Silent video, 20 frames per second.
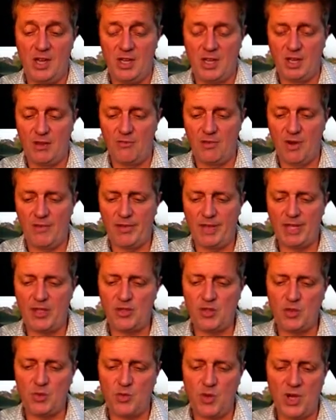Again,
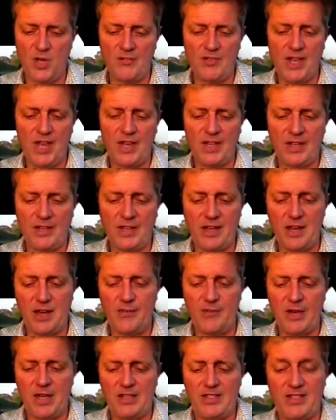Revelation 12:9
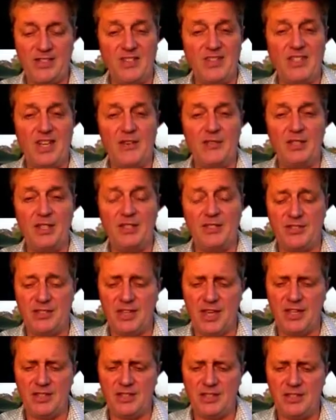clarifies that the devil is
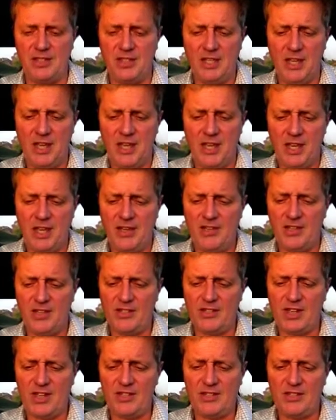Satan, and that
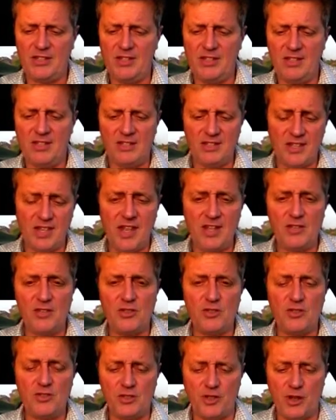Satan is the
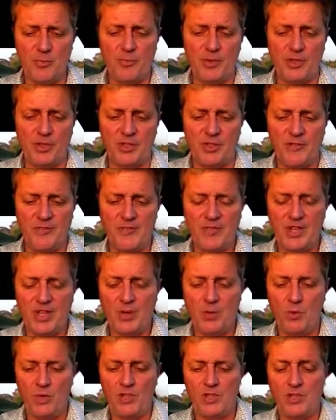ancient serpent,
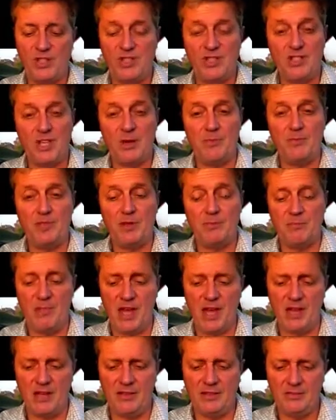which tempted
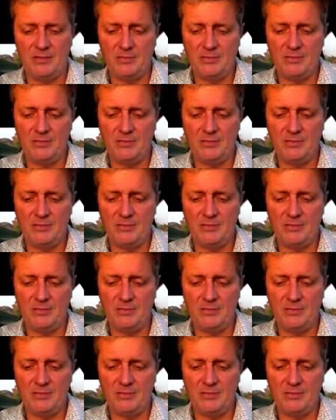man.